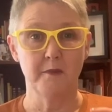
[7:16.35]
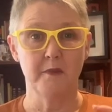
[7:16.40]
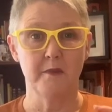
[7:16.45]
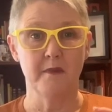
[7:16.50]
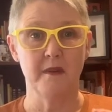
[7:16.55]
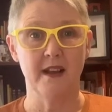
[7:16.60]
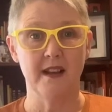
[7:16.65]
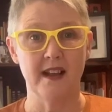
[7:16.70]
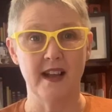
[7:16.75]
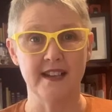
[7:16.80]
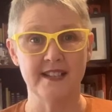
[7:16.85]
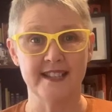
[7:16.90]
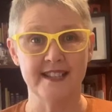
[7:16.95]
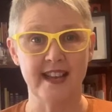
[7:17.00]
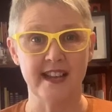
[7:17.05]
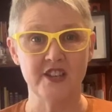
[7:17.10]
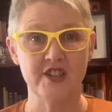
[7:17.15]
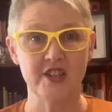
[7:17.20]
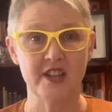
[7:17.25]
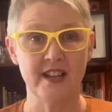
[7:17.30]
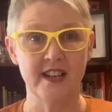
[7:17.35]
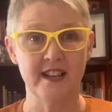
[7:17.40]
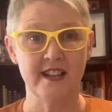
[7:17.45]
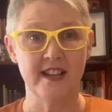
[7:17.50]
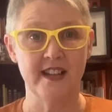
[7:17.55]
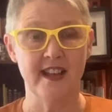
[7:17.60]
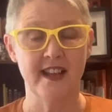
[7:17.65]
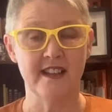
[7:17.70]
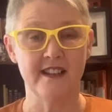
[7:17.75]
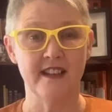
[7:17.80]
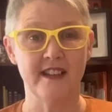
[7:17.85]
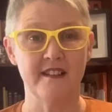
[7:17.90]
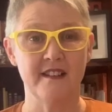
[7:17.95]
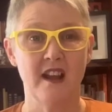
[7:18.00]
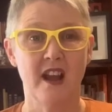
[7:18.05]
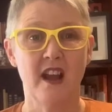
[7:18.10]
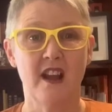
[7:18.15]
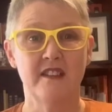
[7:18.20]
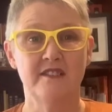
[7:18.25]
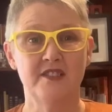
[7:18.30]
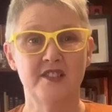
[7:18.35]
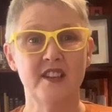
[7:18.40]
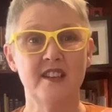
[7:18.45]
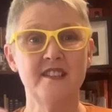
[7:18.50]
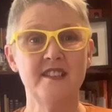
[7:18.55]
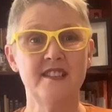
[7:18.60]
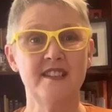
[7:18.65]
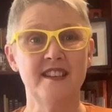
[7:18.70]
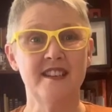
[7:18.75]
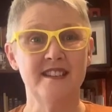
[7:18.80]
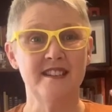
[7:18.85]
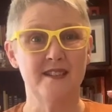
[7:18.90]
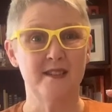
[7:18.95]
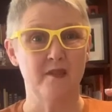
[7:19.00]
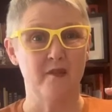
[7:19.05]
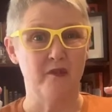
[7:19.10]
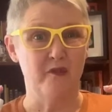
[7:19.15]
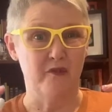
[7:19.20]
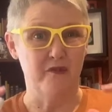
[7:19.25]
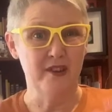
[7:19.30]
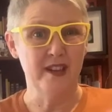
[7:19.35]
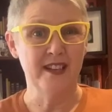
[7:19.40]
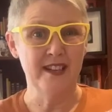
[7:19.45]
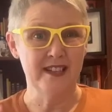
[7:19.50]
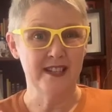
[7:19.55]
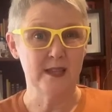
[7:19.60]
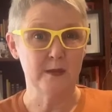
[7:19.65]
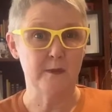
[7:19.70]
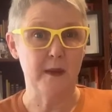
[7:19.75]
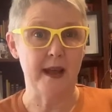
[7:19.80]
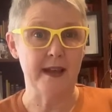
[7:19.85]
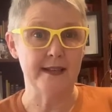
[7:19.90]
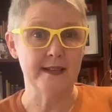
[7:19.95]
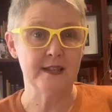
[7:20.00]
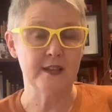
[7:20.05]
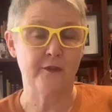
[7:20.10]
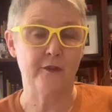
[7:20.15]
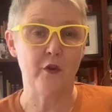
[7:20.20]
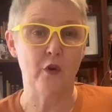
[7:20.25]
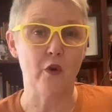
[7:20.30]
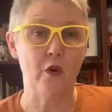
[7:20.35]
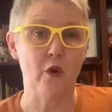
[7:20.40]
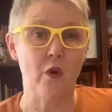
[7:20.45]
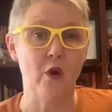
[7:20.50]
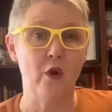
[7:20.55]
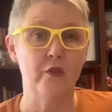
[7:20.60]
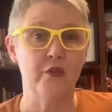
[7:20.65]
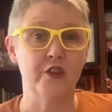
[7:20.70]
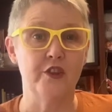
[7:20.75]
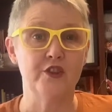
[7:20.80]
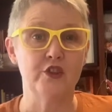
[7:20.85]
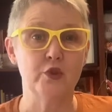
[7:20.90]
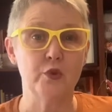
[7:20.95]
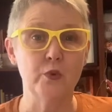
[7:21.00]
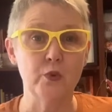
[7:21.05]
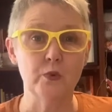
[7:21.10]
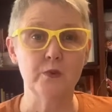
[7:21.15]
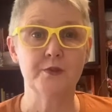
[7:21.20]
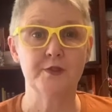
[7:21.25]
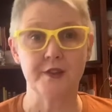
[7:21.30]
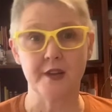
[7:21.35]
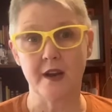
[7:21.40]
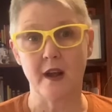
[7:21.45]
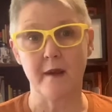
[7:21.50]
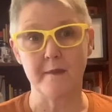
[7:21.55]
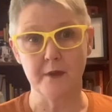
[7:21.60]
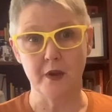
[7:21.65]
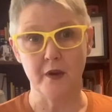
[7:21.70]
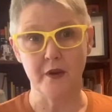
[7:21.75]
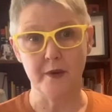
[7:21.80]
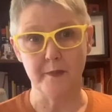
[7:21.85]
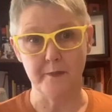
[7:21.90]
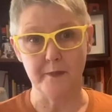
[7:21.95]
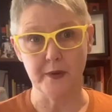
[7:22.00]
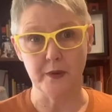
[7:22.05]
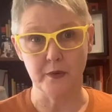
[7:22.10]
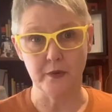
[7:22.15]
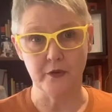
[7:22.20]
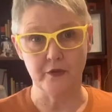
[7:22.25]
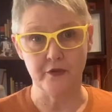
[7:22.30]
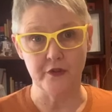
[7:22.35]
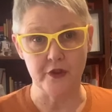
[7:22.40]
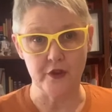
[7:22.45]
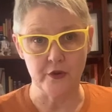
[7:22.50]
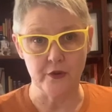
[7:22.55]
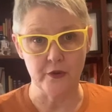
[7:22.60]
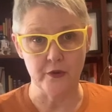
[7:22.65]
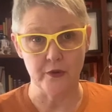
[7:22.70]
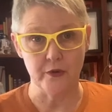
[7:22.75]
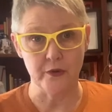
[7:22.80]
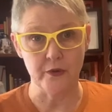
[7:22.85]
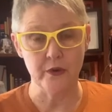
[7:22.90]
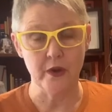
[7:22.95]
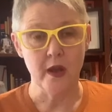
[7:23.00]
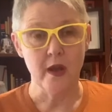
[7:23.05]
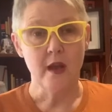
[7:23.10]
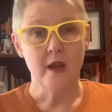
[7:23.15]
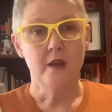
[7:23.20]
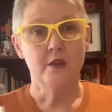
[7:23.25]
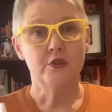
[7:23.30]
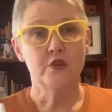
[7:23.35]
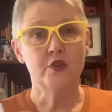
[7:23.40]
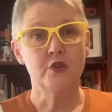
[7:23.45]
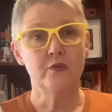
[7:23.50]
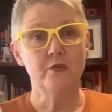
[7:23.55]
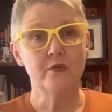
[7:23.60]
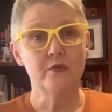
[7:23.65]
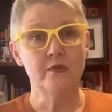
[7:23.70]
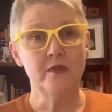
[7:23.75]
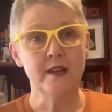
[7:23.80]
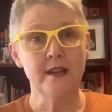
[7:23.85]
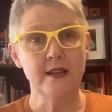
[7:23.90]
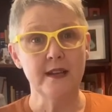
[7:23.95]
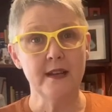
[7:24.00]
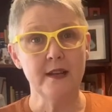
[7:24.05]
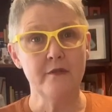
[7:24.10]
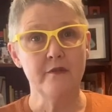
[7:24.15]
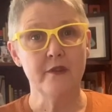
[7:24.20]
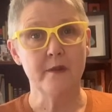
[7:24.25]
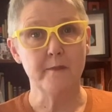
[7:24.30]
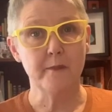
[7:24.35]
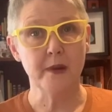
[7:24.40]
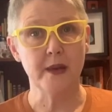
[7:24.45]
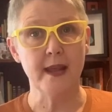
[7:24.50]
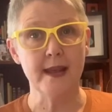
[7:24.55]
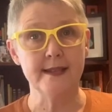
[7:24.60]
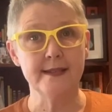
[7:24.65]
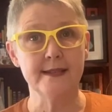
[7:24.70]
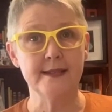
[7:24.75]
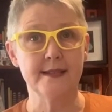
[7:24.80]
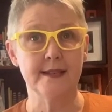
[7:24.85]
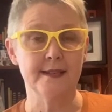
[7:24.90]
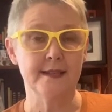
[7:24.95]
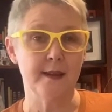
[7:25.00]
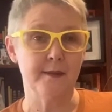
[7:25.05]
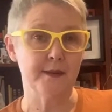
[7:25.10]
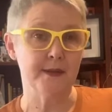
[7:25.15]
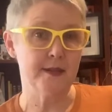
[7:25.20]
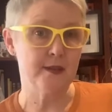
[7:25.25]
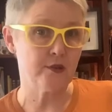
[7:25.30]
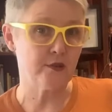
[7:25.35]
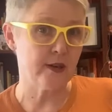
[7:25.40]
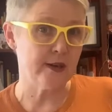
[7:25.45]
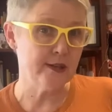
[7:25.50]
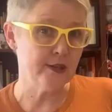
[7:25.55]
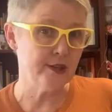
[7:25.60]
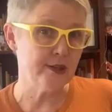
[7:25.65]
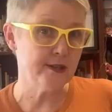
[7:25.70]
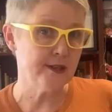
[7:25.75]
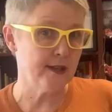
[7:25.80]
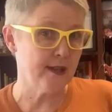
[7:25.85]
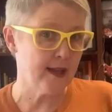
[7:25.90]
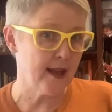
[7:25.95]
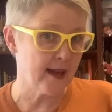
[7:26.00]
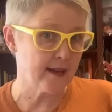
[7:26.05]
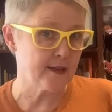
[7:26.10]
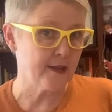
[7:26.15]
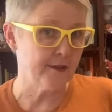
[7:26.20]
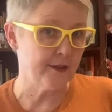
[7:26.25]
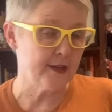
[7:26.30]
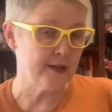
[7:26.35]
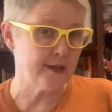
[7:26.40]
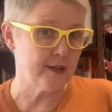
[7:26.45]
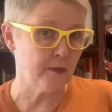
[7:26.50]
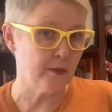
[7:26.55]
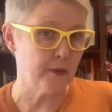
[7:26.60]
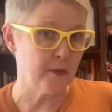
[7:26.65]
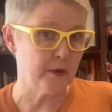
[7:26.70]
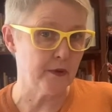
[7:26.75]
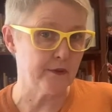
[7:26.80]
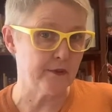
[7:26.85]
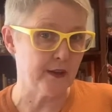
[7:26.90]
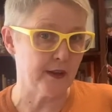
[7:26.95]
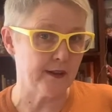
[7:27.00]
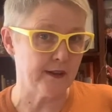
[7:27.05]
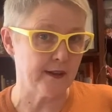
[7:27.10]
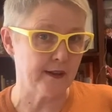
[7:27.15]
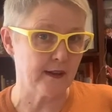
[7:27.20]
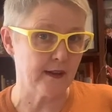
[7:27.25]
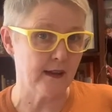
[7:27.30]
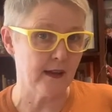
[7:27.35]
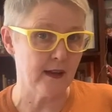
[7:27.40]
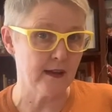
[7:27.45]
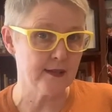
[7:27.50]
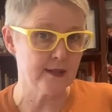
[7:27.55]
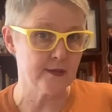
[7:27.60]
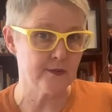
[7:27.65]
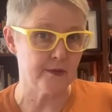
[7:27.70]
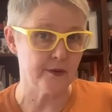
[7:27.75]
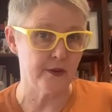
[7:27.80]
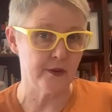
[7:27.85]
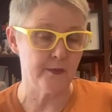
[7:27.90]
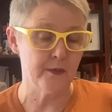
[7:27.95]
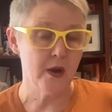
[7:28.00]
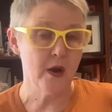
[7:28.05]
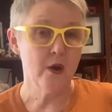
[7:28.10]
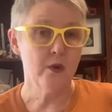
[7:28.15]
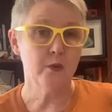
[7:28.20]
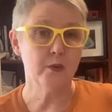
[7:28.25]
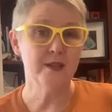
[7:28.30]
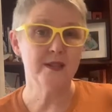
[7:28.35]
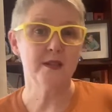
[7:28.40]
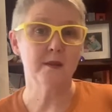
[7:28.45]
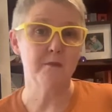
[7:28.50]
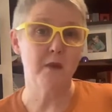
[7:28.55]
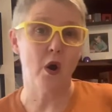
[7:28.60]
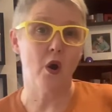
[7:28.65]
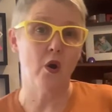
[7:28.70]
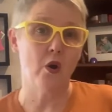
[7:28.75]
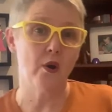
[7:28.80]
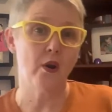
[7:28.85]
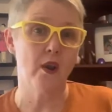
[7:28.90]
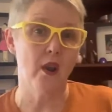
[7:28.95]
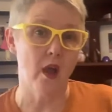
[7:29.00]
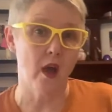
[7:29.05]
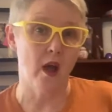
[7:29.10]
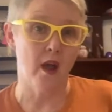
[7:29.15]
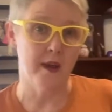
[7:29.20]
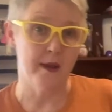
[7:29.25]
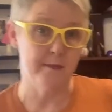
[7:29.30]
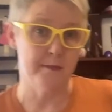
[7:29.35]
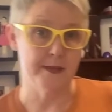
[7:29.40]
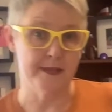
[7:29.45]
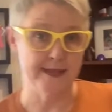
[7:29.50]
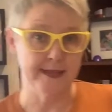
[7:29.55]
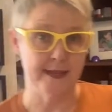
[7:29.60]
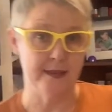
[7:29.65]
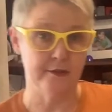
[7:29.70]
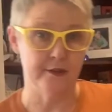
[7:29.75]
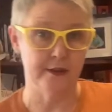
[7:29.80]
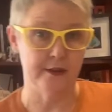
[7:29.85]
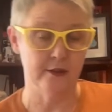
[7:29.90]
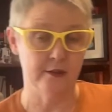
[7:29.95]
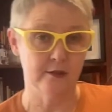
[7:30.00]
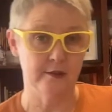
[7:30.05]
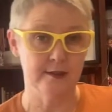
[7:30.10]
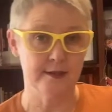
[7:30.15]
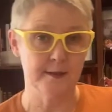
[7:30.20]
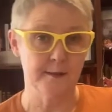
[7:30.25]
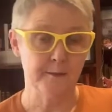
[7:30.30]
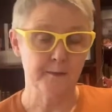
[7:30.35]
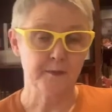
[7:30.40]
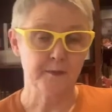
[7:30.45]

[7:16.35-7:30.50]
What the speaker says: a section in there that just is really space for the tools that I'm going to build for you to really replace the demonstrations and the activities that we would have done in the classroom with some online materials.